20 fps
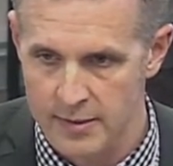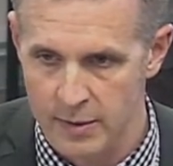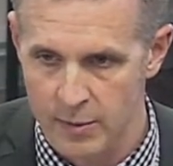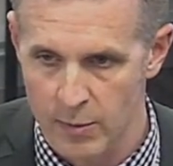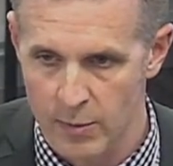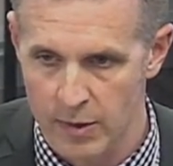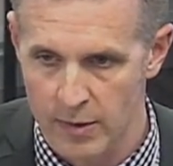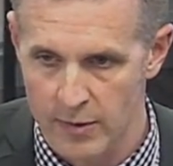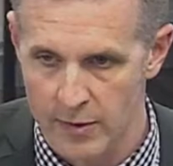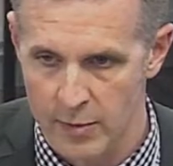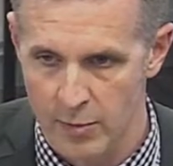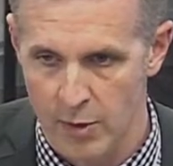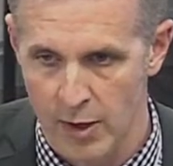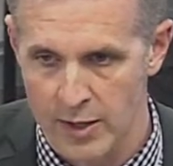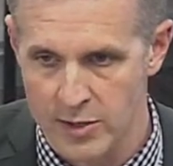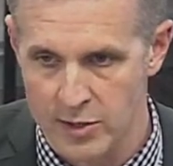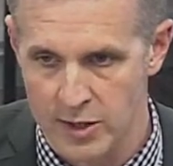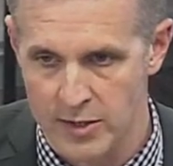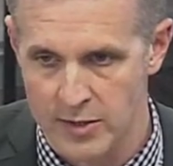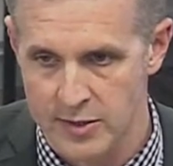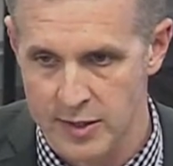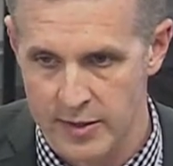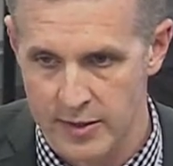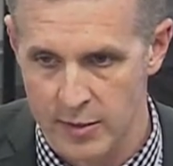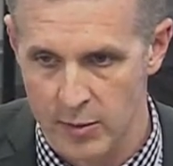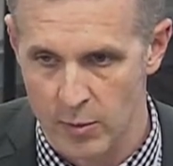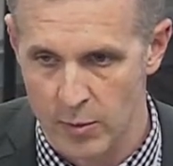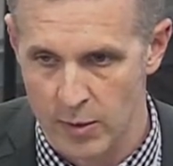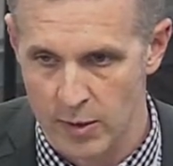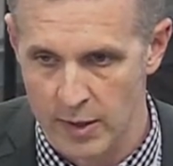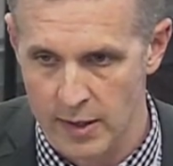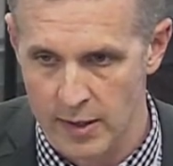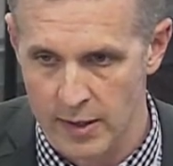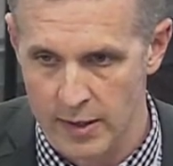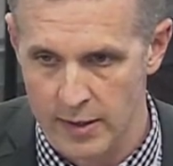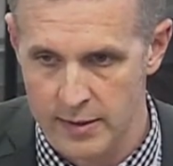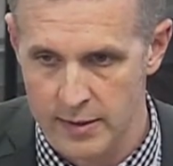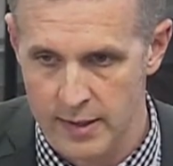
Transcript: There were other projects that they were working on.